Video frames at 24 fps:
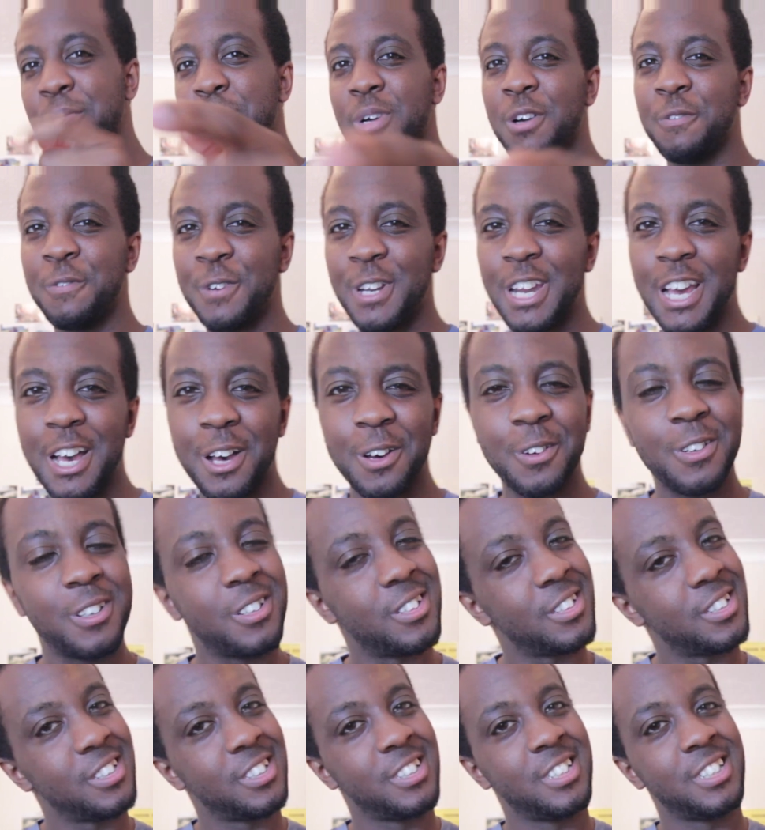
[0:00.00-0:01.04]
But for now,
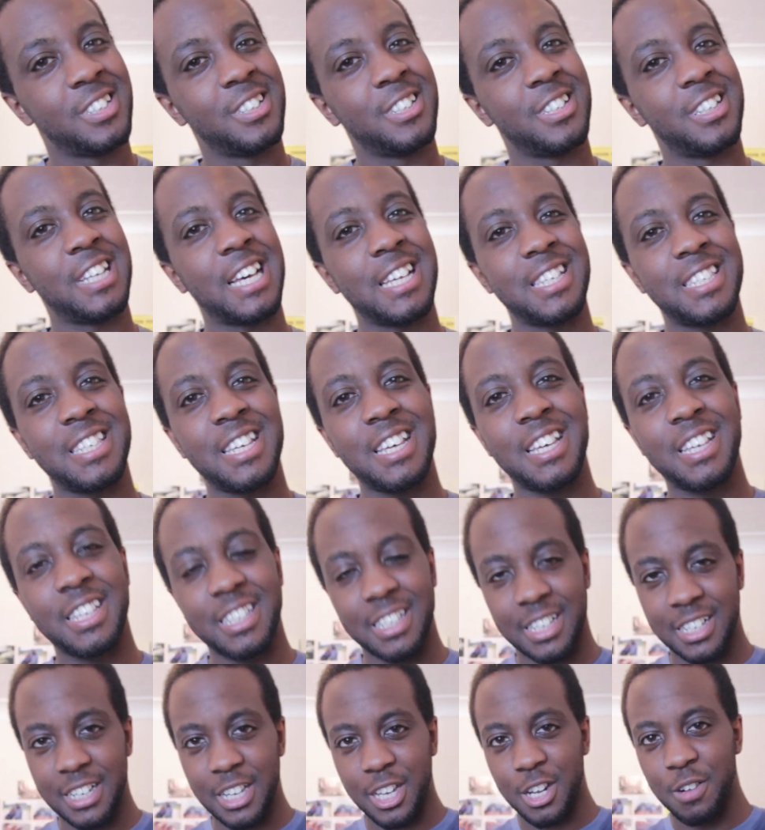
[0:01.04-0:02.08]
that's it.
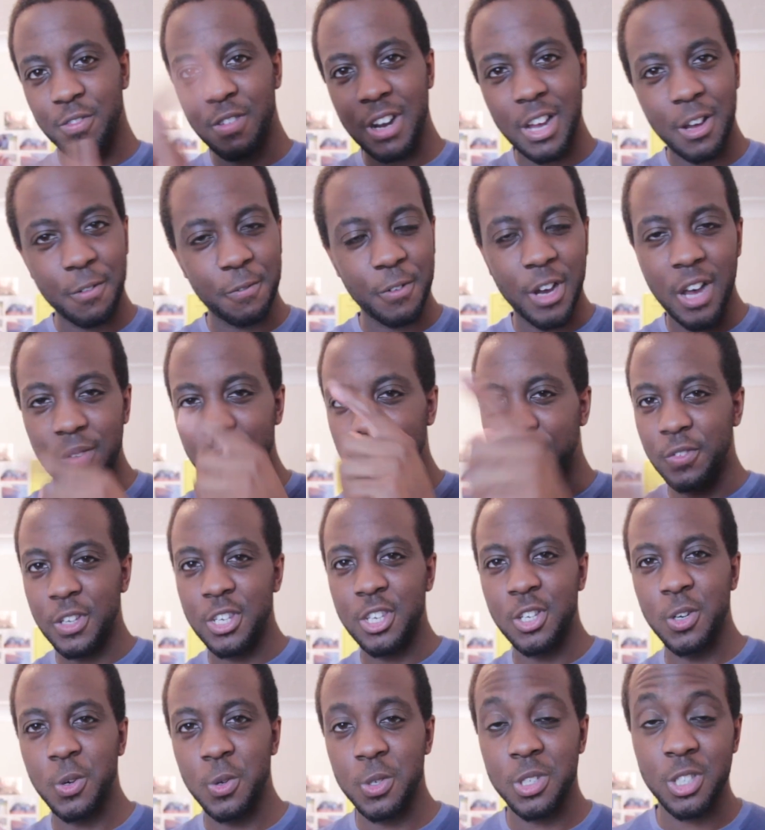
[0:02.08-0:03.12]
Click around for other
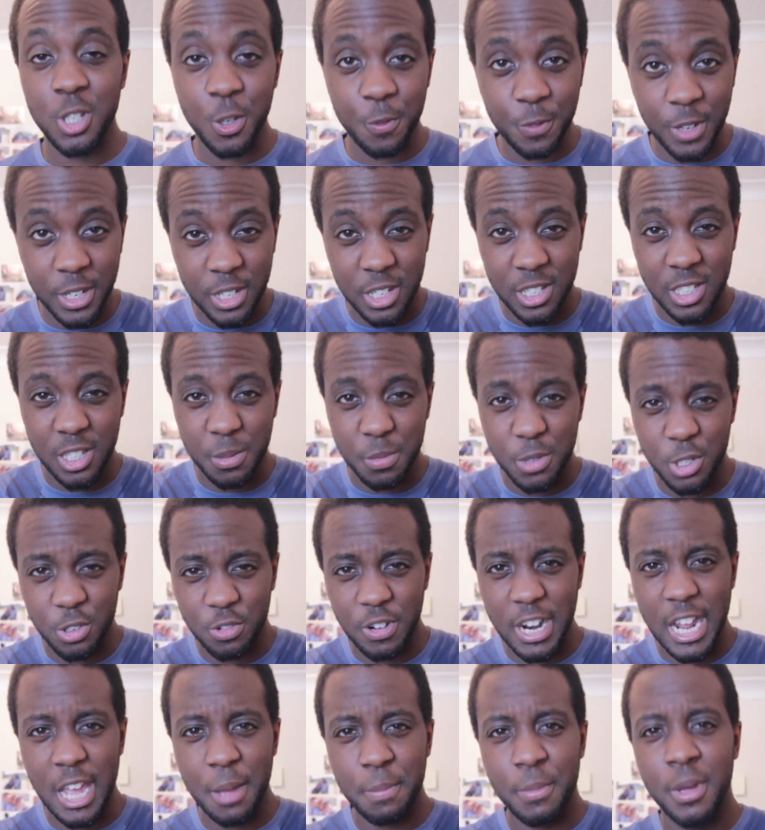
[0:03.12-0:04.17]
videos. Don't forget to
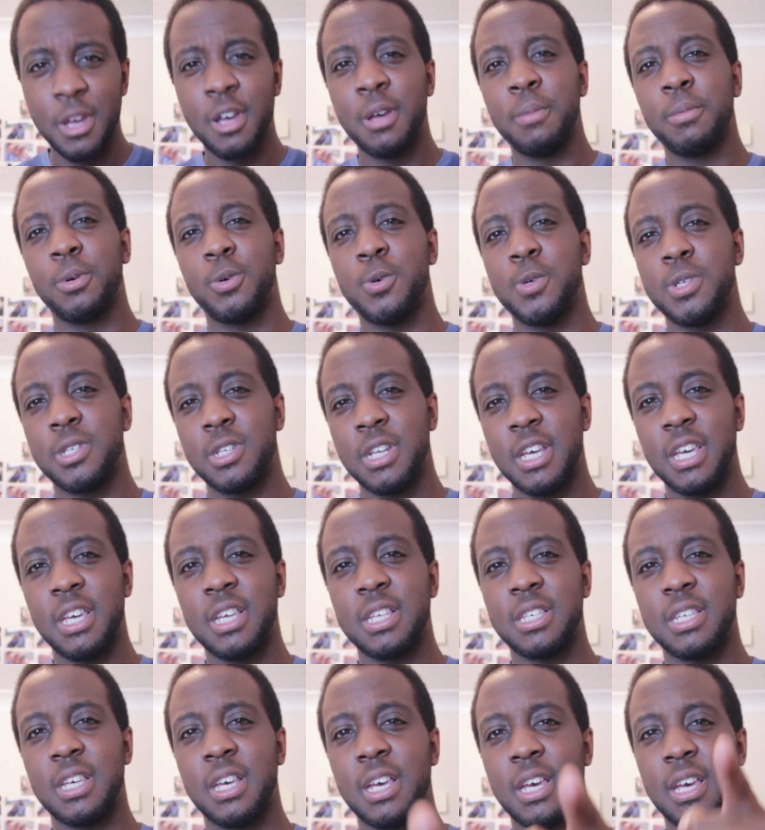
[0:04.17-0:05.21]
subscribe, cause
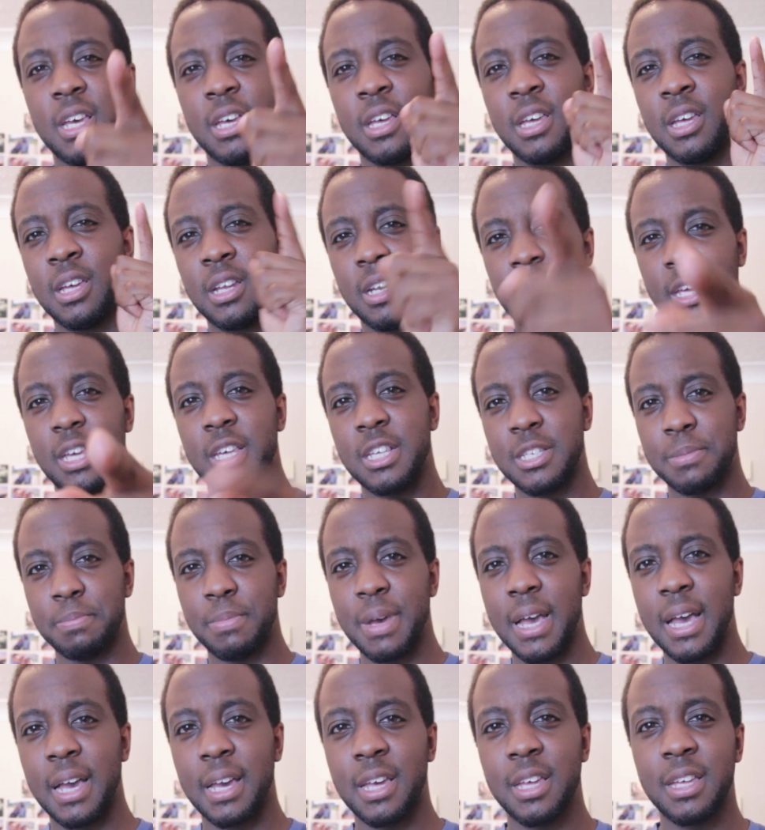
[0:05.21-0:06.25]
Nate is here. Nate is
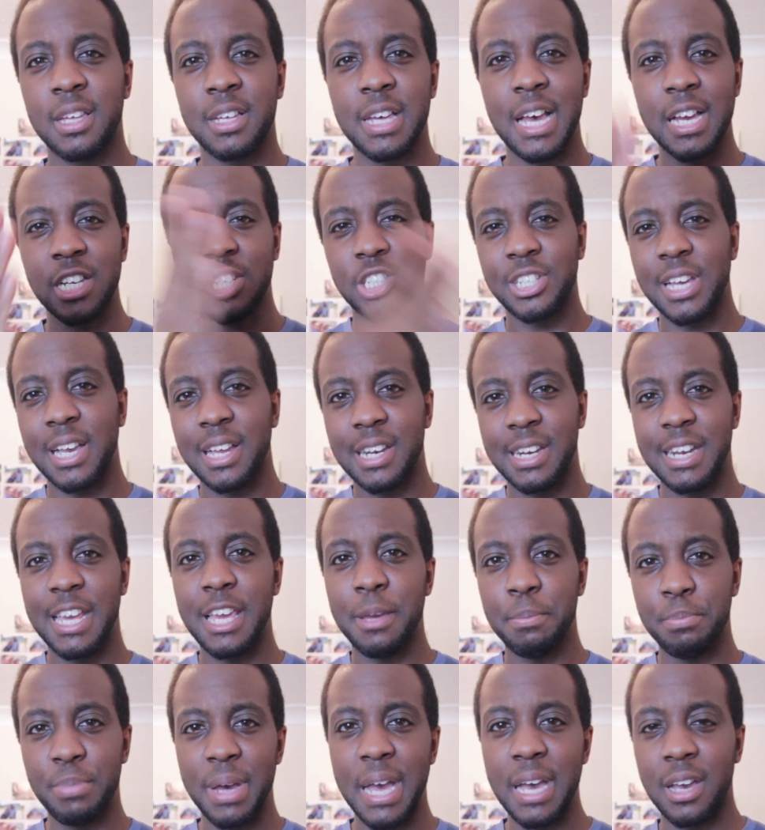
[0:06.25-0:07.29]
back. Hashtag
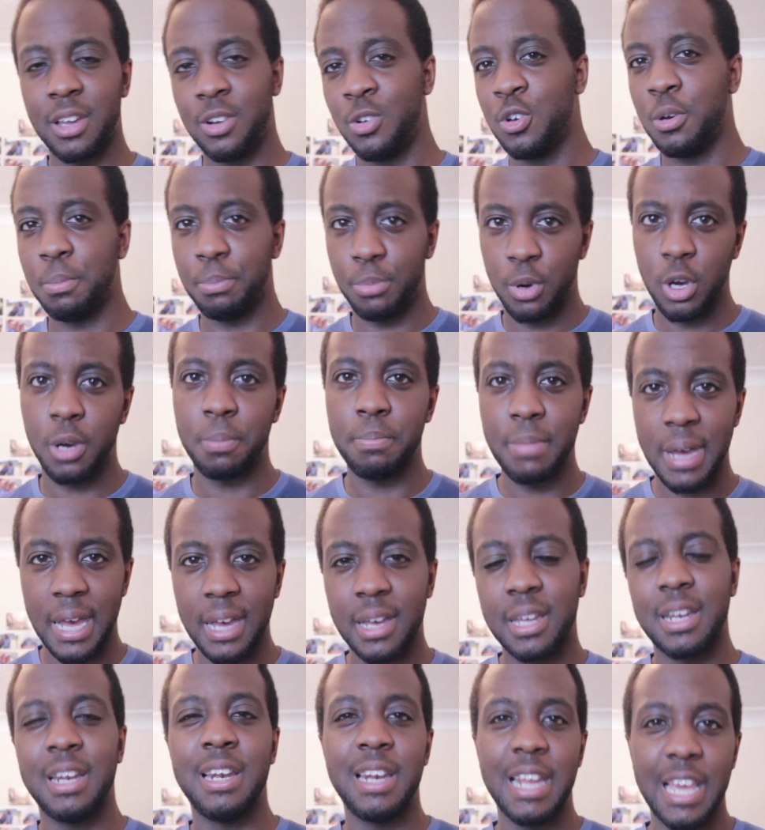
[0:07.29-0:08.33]
Nate back, not Pog
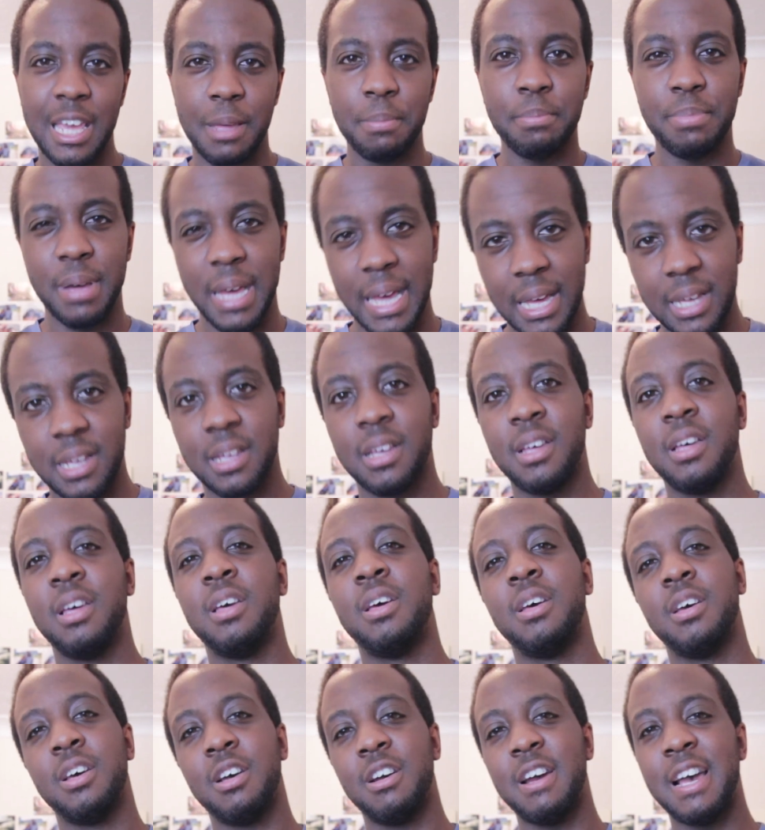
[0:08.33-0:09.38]
back, Nate back.
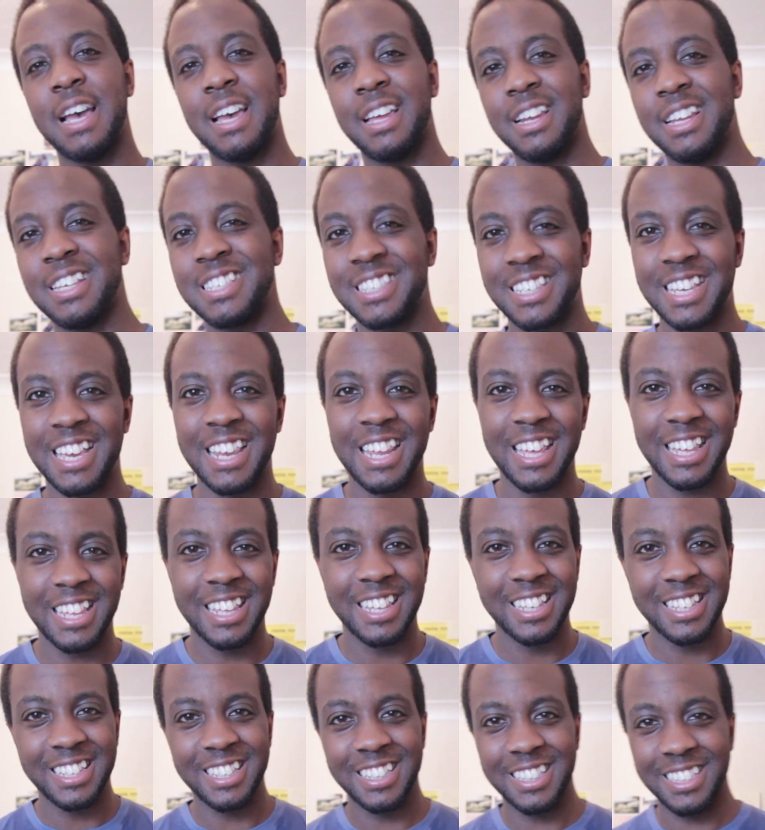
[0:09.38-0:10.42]
All right, let's get
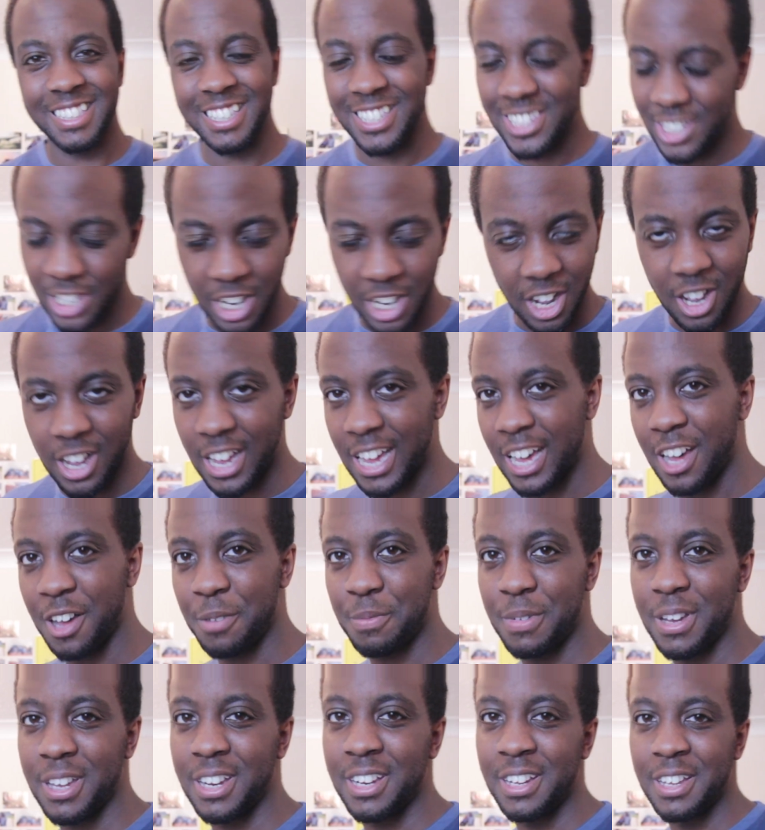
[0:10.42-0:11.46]
it. Diss your heart
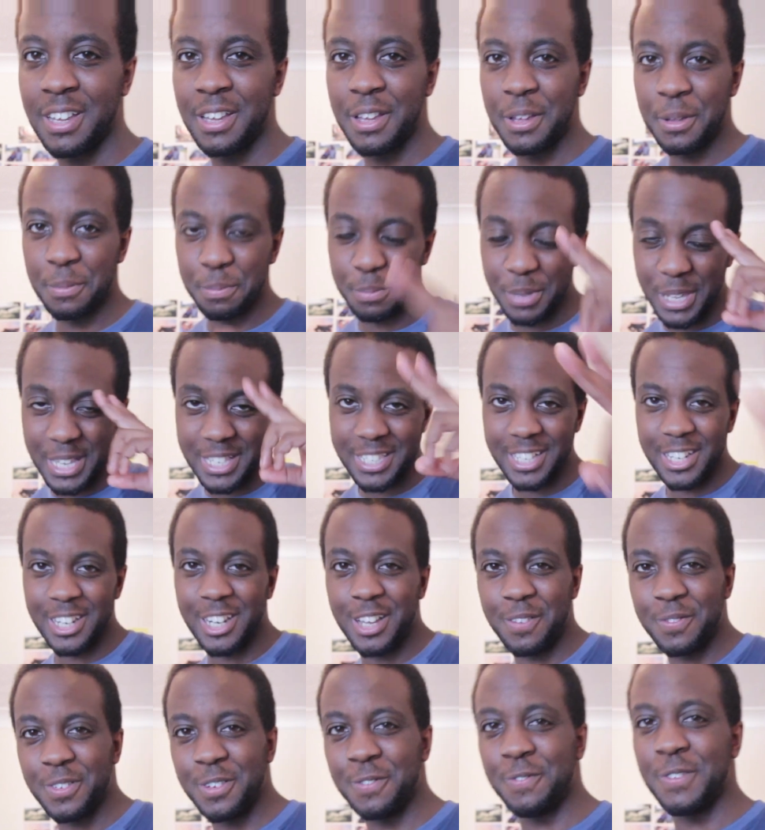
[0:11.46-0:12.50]
out, man. Peace and
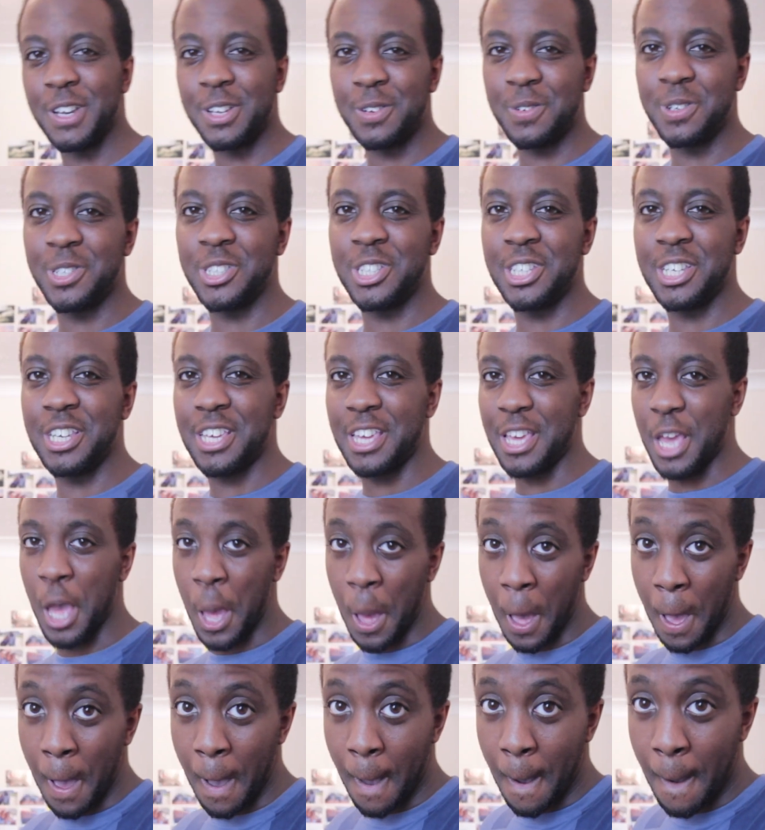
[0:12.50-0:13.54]
love, the final GE.
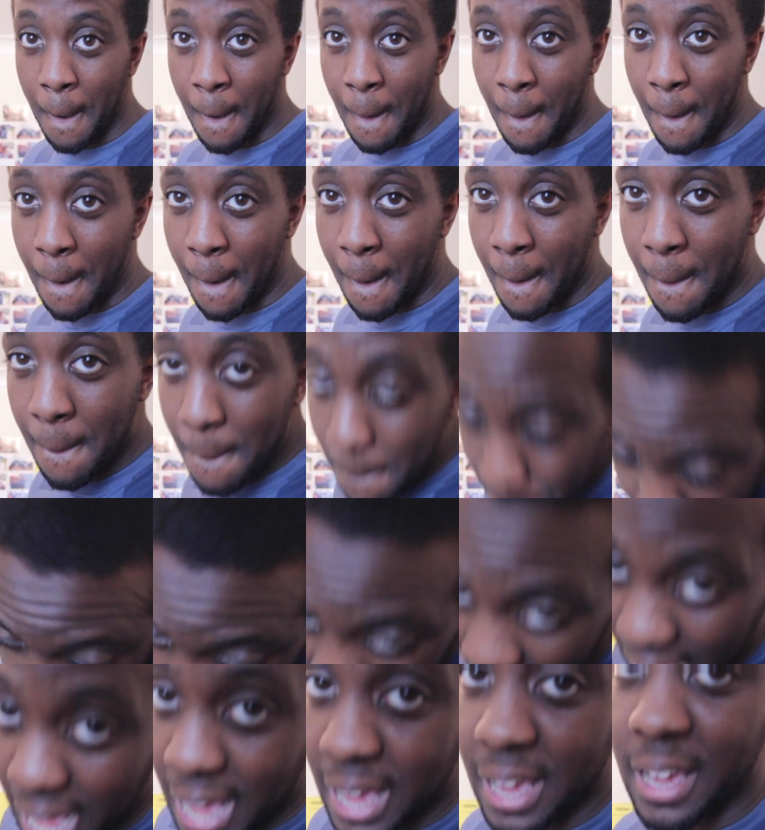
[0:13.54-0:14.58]

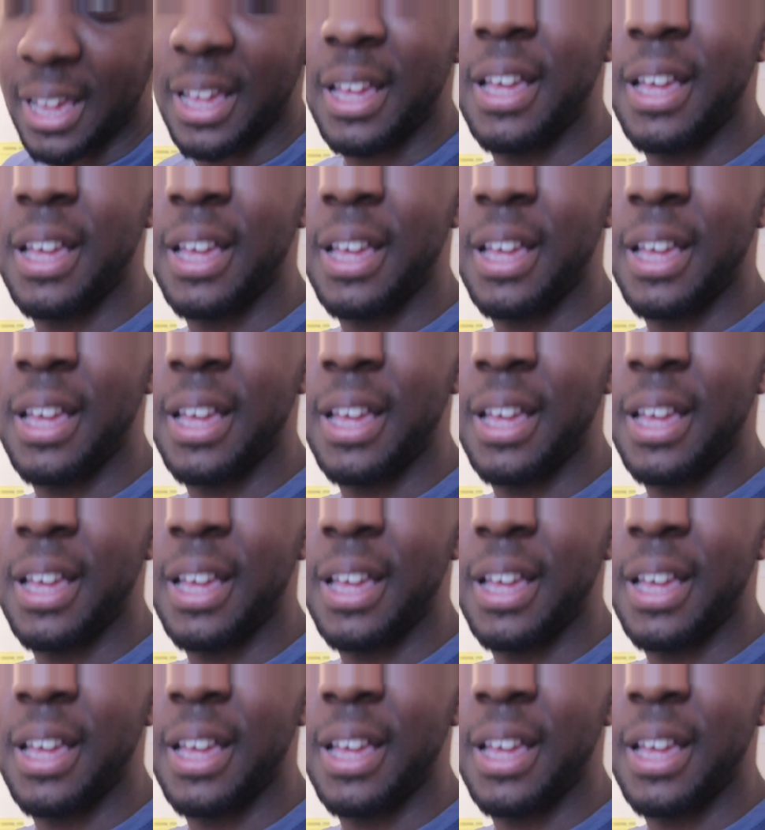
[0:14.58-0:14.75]
Bye.